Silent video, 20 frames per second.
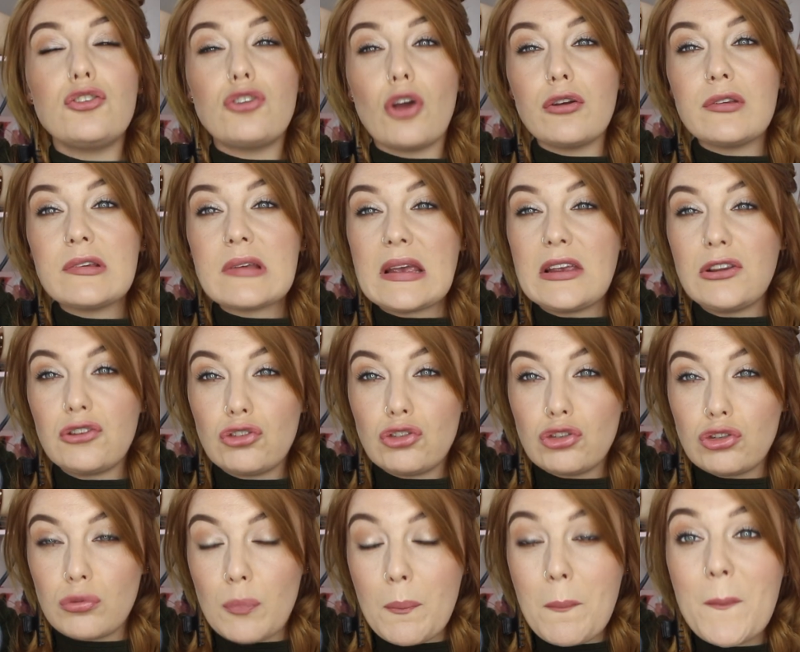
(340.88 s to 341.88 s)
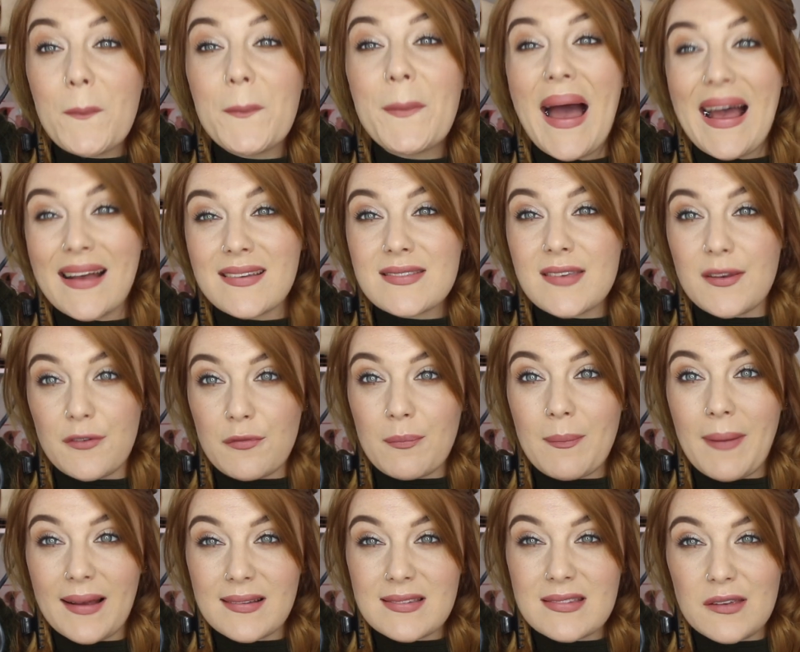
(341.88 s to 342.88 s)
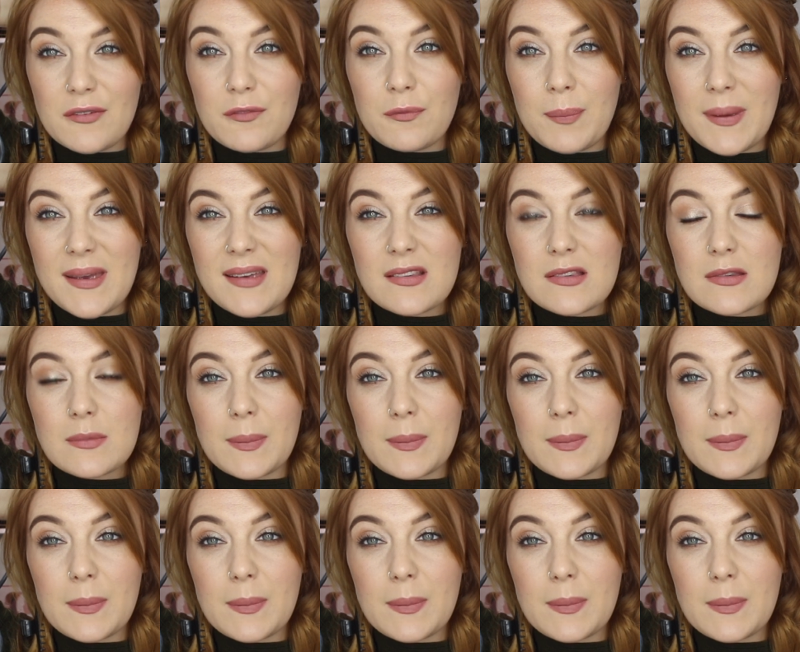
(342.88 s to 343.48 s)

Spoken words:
Don't take massive bits